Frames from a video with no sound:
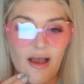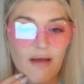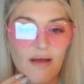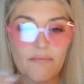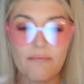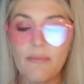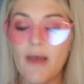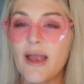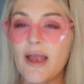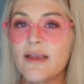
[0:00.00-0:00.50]

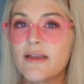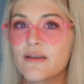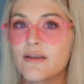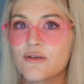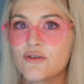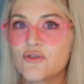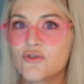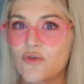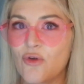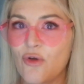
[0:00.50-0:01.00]
Mind
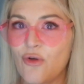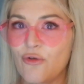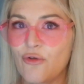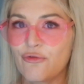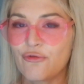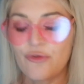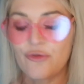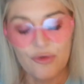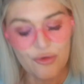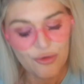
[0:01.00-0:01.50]
control
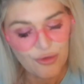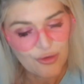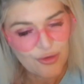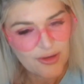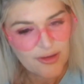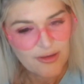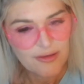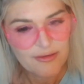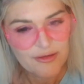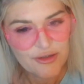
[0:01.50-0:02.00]
food,
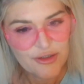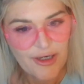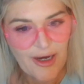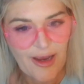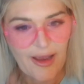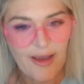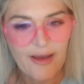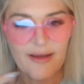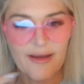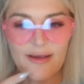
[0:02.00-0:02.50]

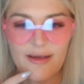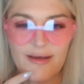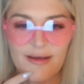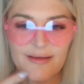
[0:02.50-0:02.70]
check.